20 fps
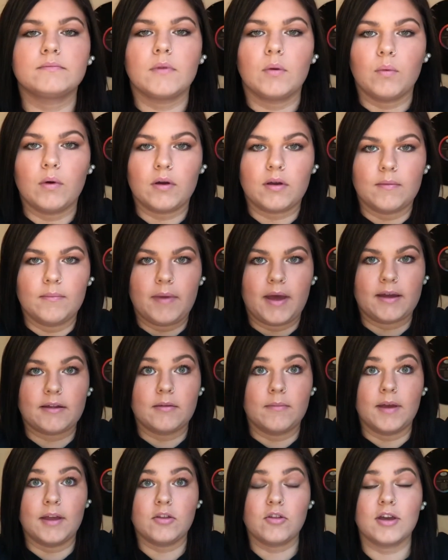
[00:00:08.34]
welcome back to
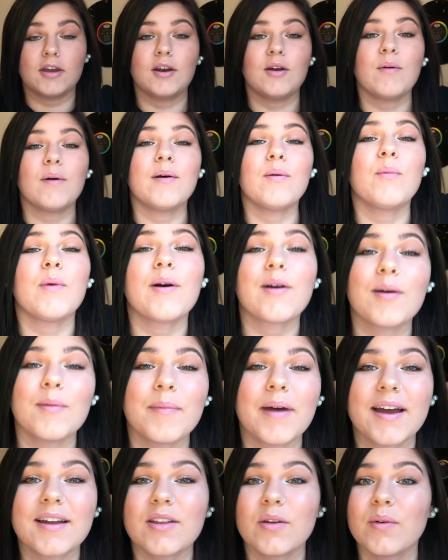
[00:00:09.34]
my channel, and welcome
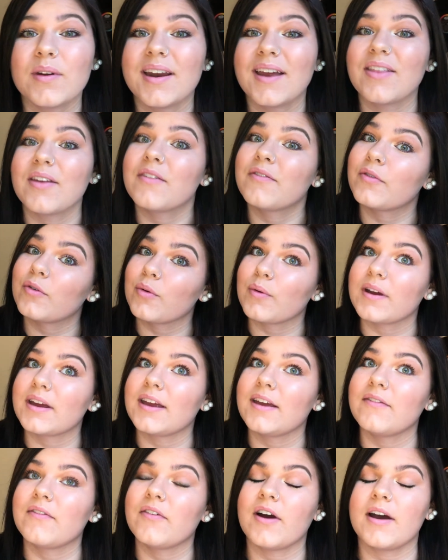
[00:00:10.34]
back to another
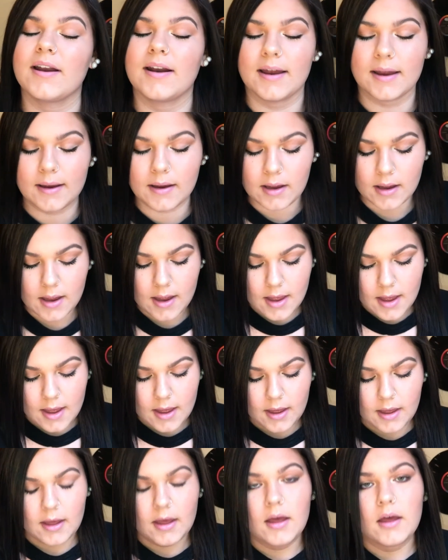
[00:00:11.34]
Freaky Friday.
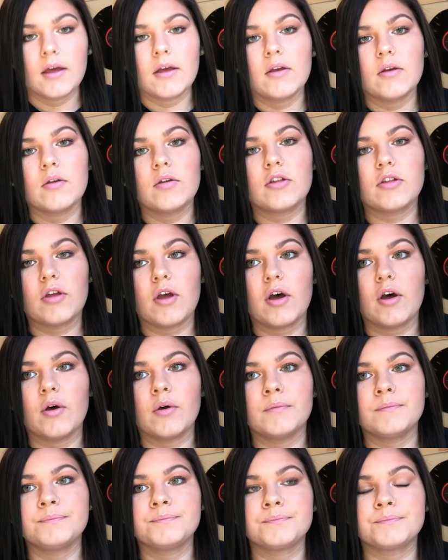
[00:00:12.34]

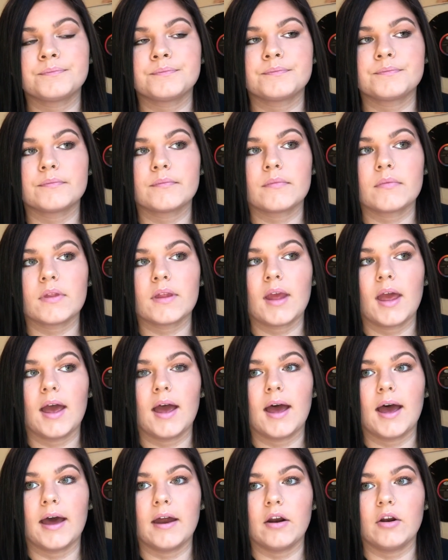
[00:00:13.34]
So,
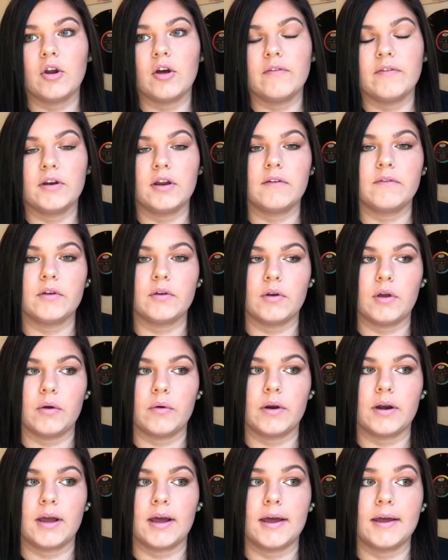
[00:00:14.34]
I don't know if any of you know
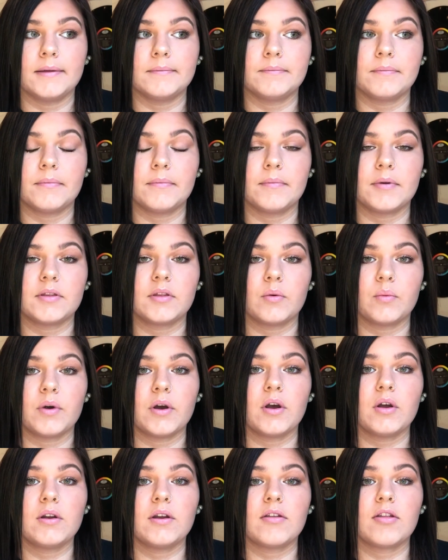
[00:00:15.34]
or not, but the
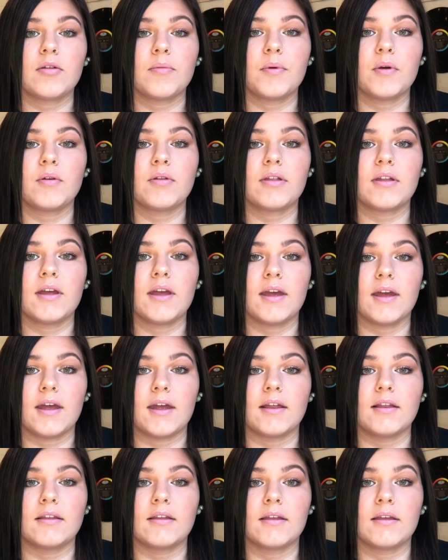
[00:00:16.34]
world is supposed to
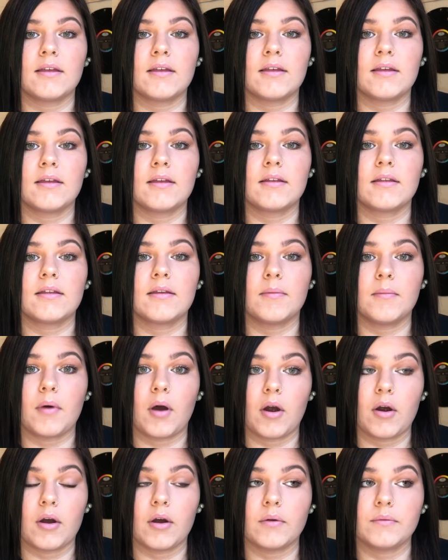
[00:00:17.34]
end
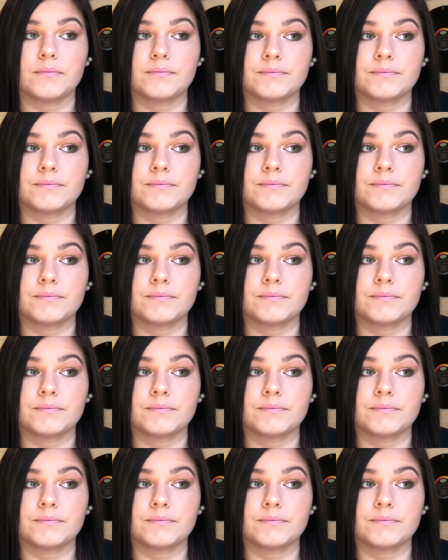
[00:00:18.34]
tomorrow,